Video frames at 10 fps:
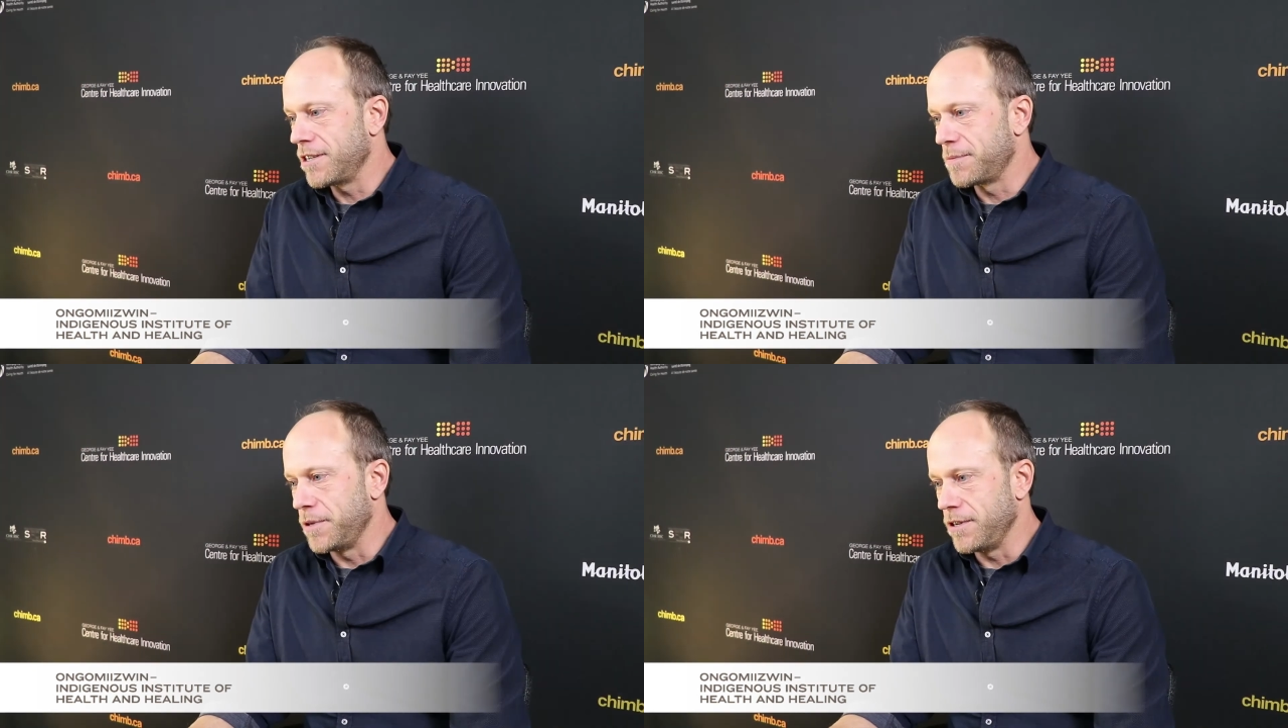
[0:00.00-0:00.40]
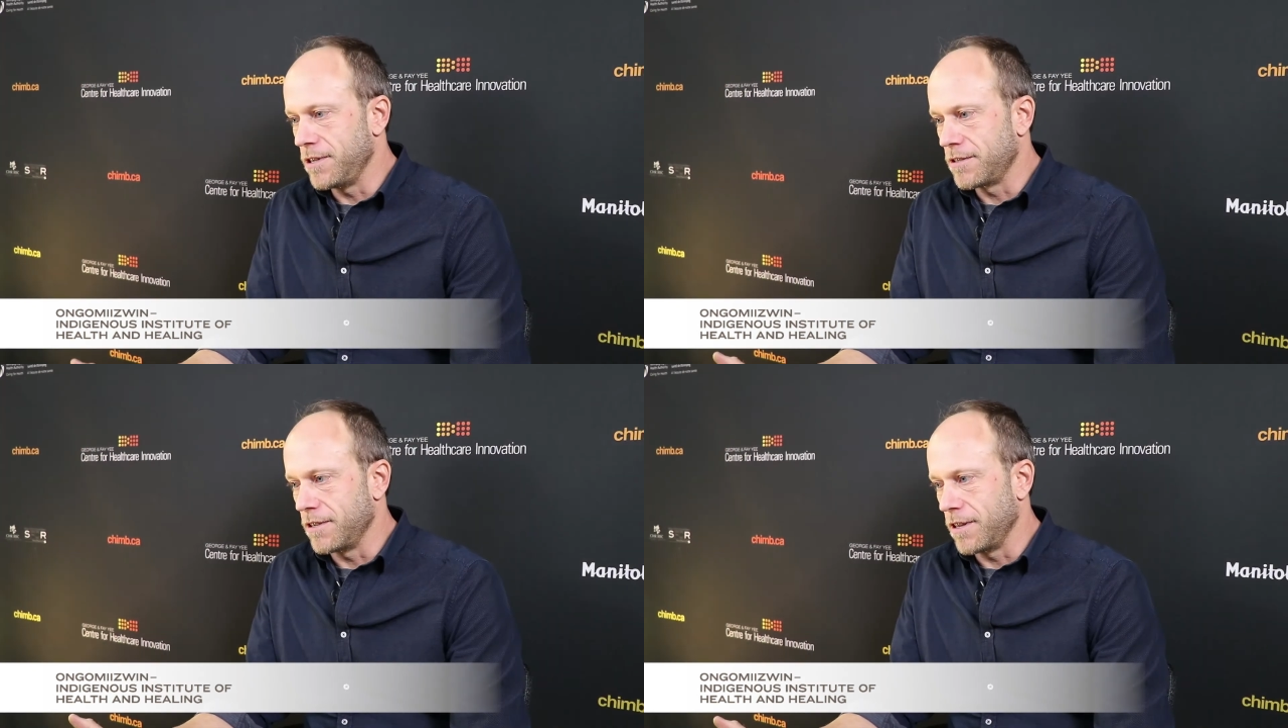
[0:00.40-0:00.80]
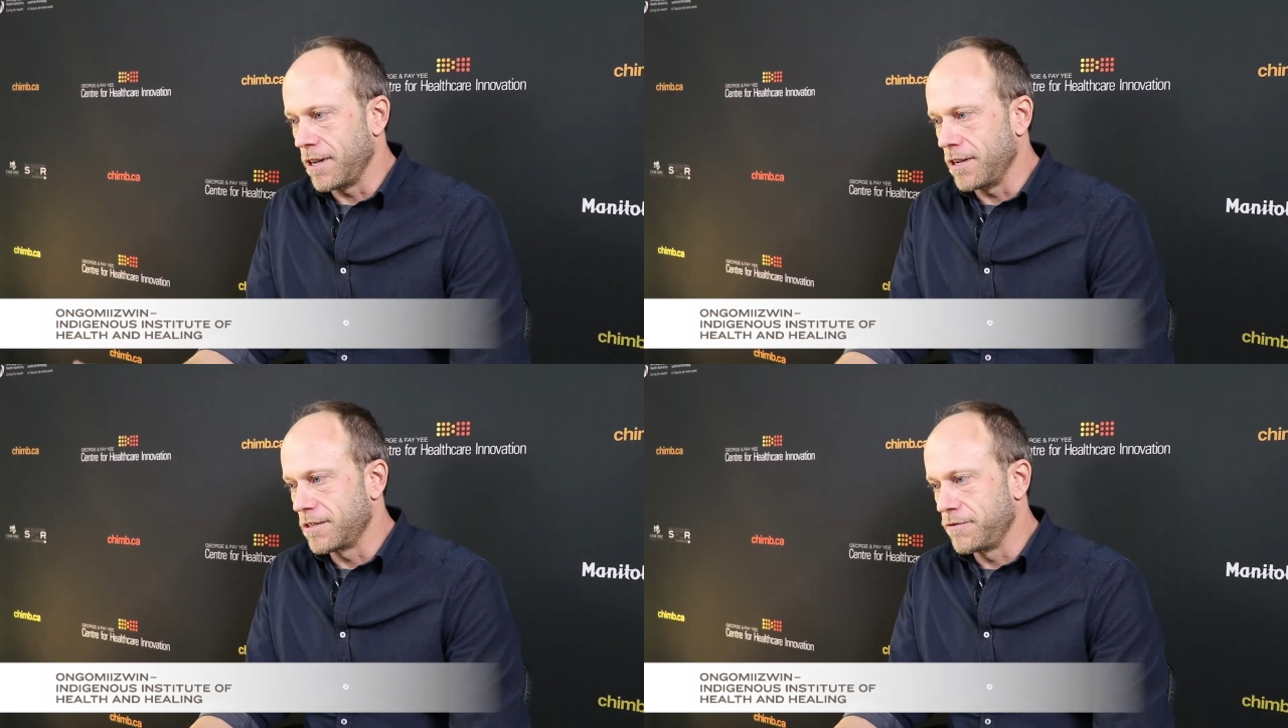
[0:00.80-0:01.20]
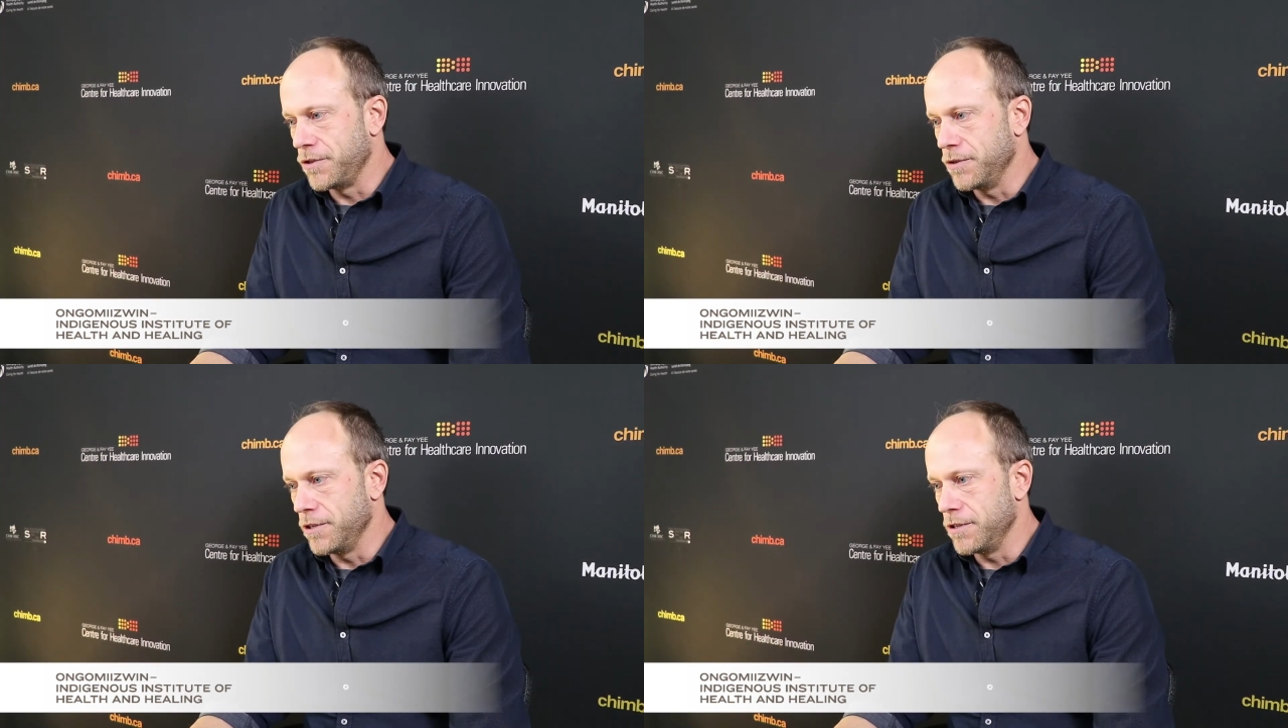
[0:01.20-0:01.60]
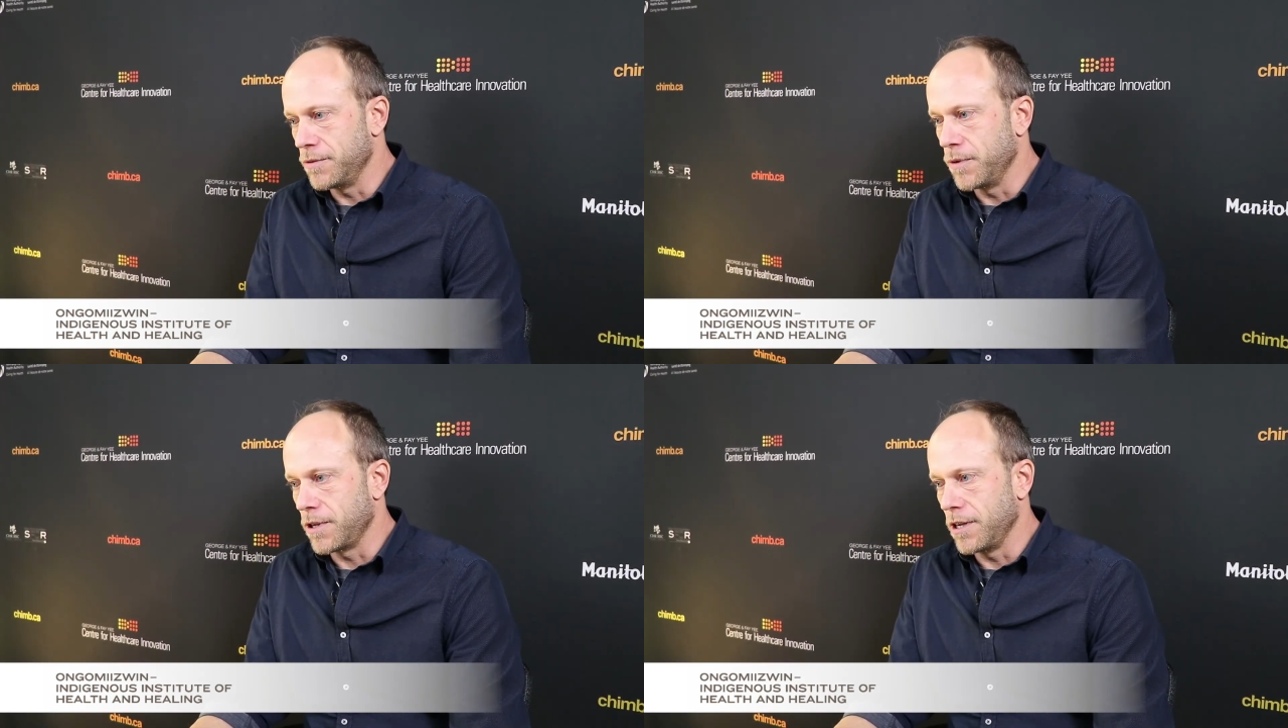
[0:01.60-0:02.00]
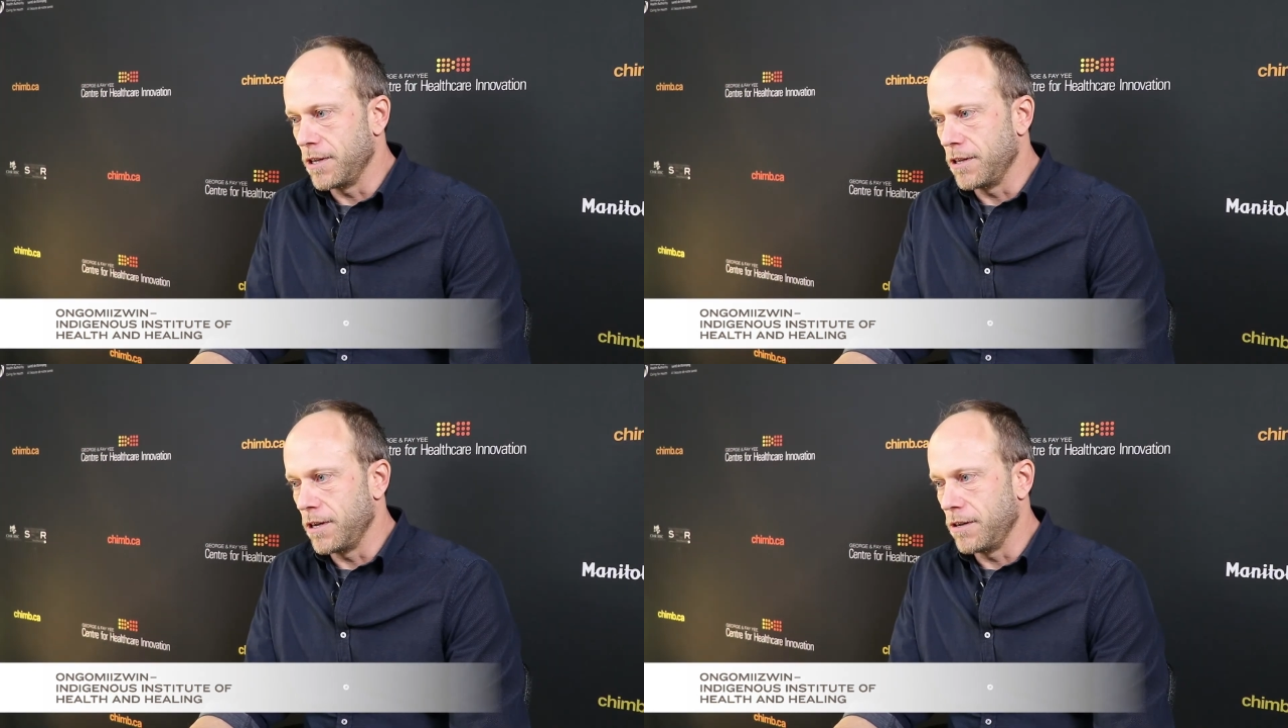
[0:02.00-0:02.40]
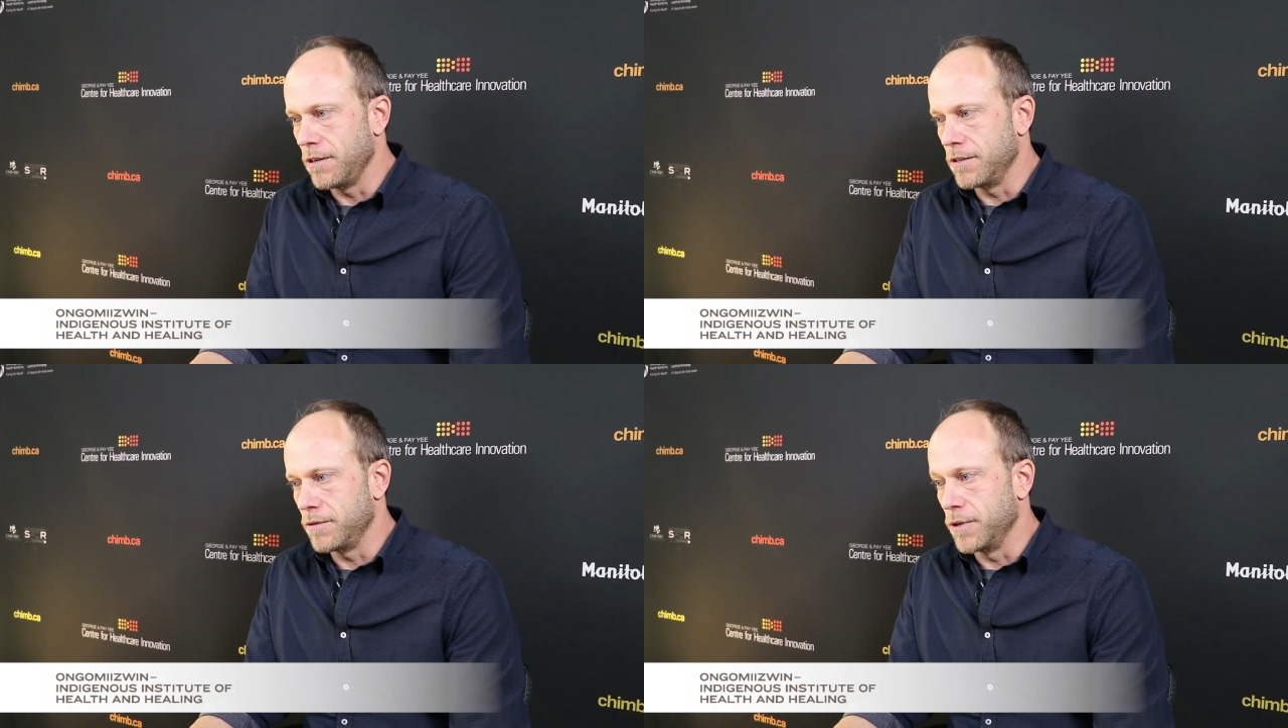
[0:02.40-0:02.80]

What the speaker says: experience in the last few years working in the areas,